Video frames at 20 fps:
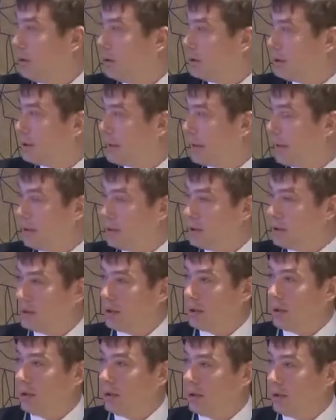
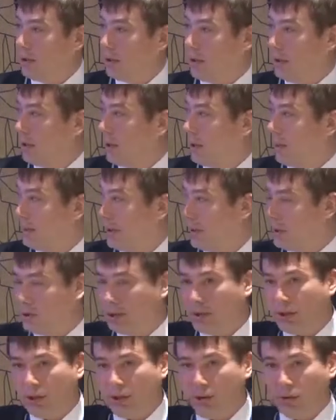size and
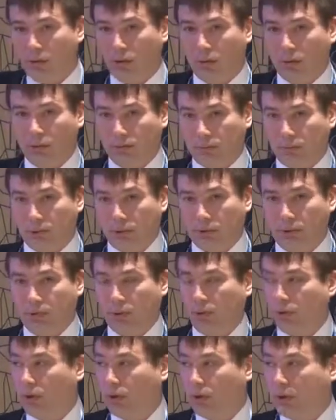capacity of
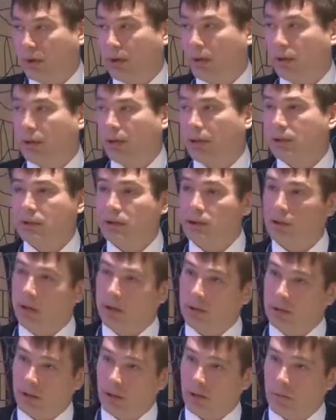sphenoid sinus
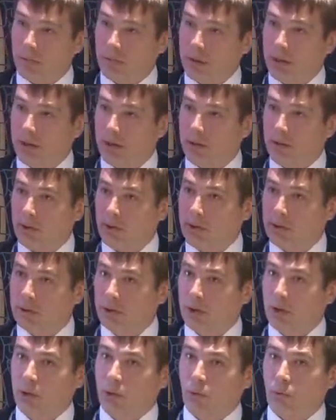and compare it
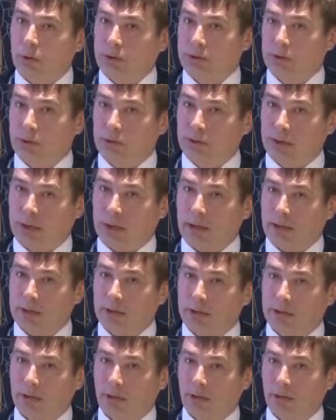with
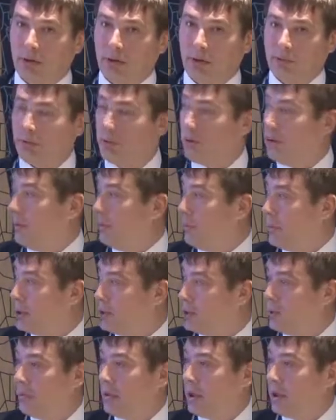results of
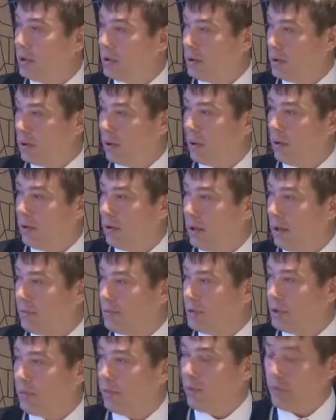measurement after